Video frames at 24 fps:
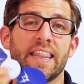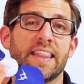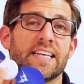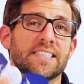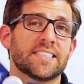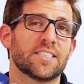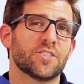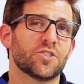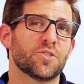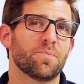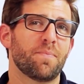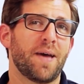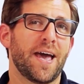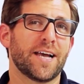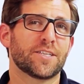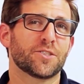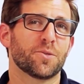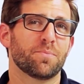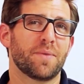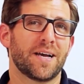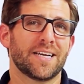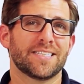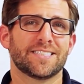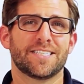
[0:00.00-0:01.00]
This is to
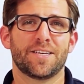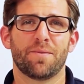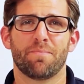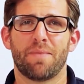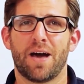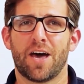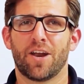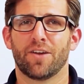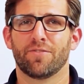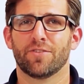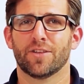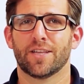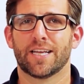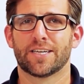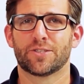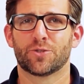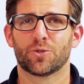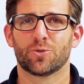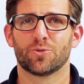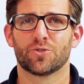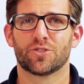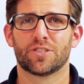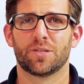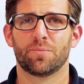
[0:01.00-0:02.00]
maximize the amount of
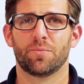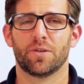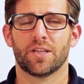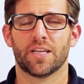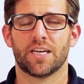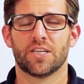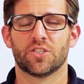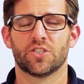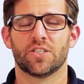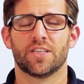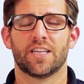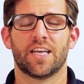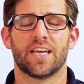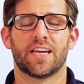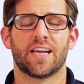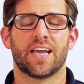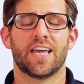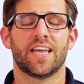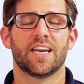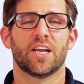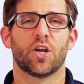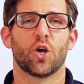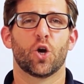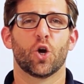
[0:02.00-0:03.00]
electrical stimulation that
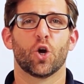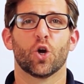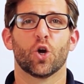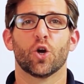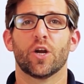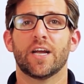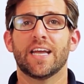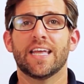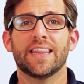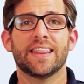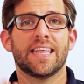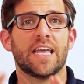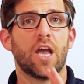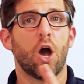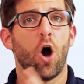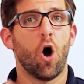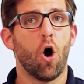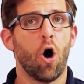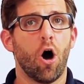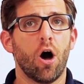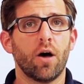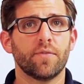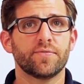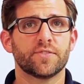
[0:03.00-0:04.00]
can occur in the
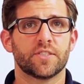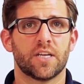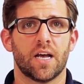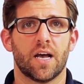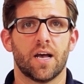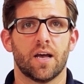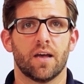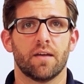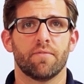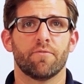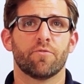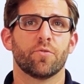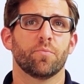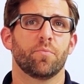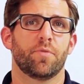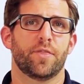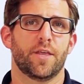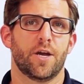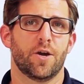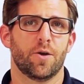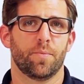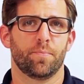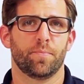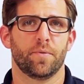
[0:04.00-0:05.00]
off time from
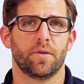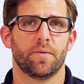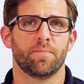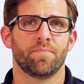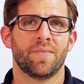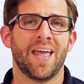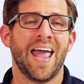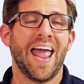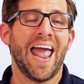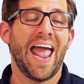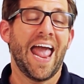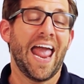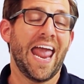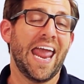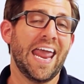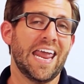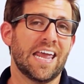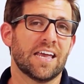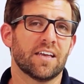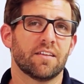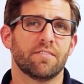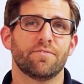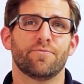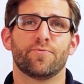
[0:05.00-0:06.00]
therapy,
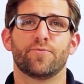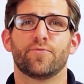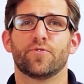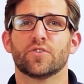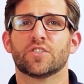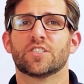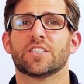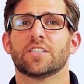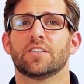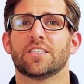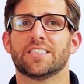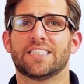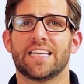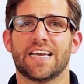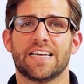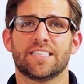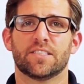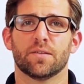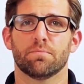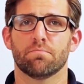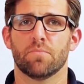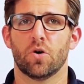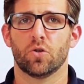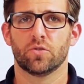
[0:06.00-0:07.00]
and facilitates
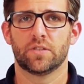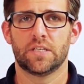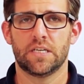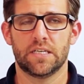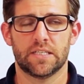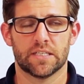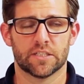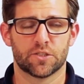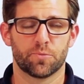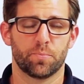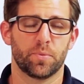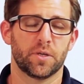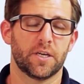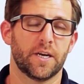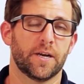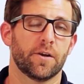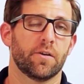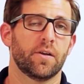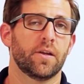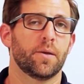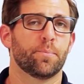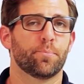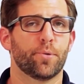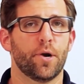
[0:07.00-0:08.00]
a
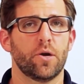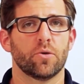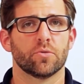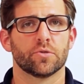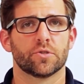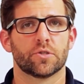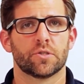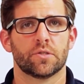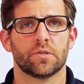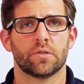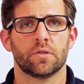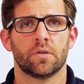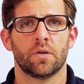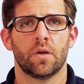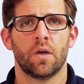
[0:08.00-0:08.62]
multidisciplinary approach.